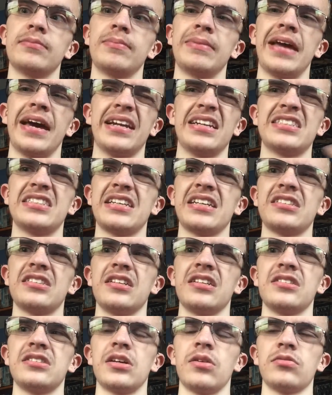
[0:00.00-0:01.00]
But yeah, in the
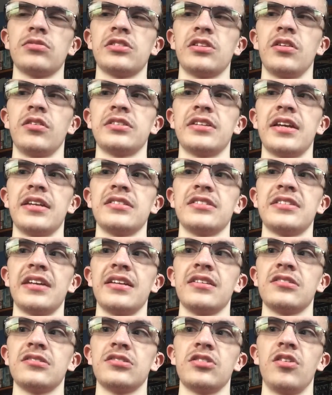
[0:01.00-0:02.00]
60s, they were still 10
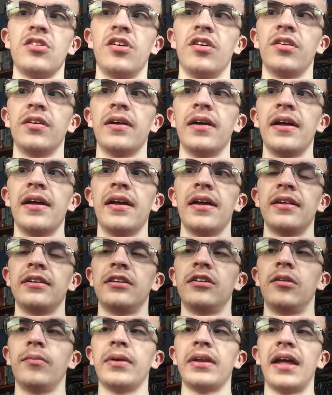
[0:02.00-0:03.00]
cents until a
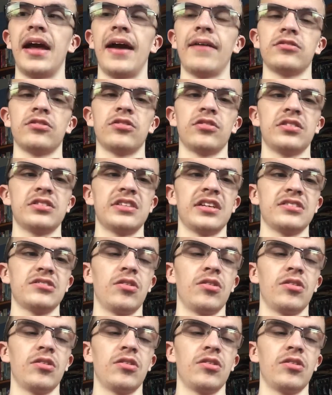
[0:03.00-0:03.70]
little bit after the 60s.